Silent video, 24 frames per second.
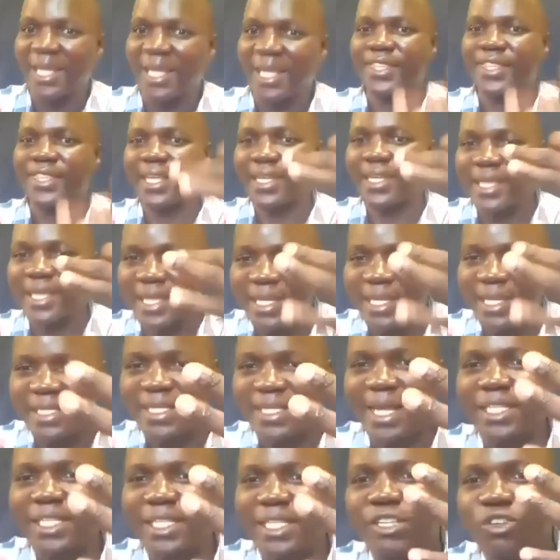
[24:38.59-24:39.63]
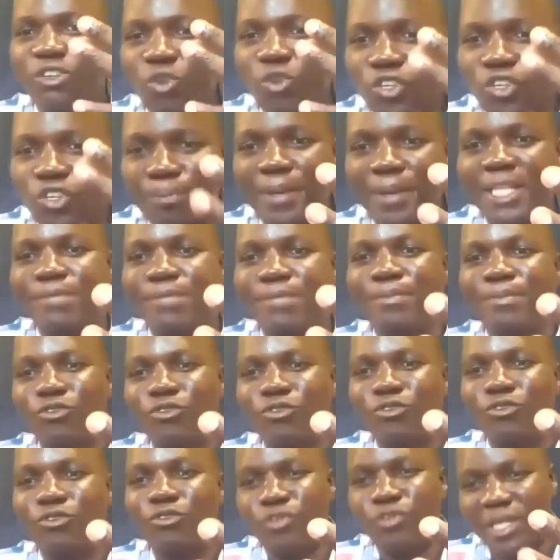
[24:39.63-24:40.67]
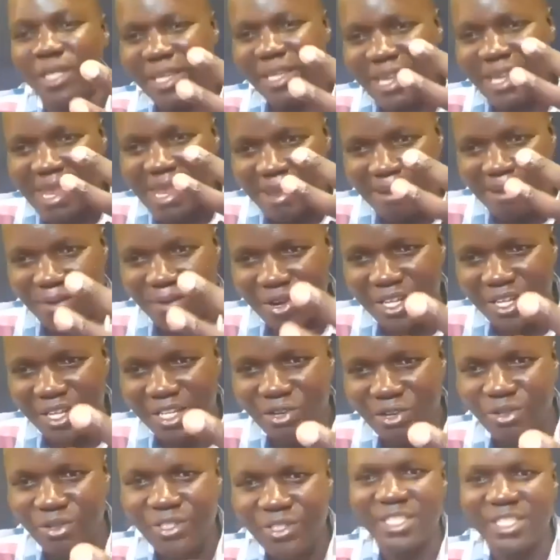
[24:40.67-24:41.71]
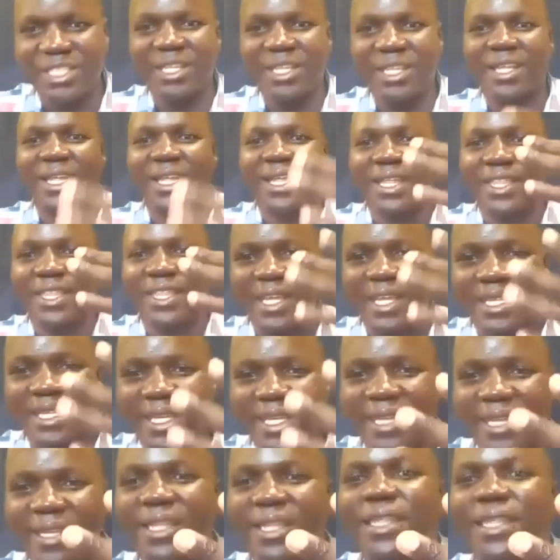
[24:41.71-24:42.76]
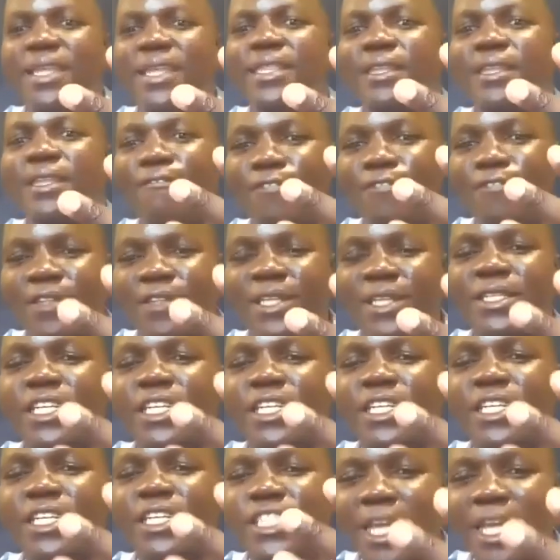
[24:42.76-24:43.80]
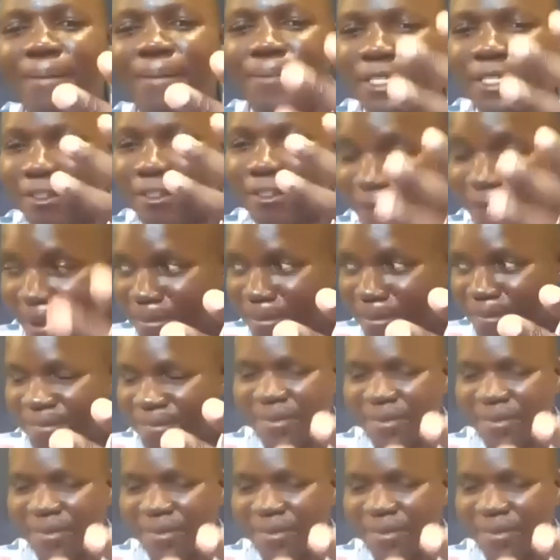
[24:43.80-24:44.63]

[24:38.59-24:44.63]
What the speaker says: Thirdly is that no space between molecules. Thirdly, the shape is firm.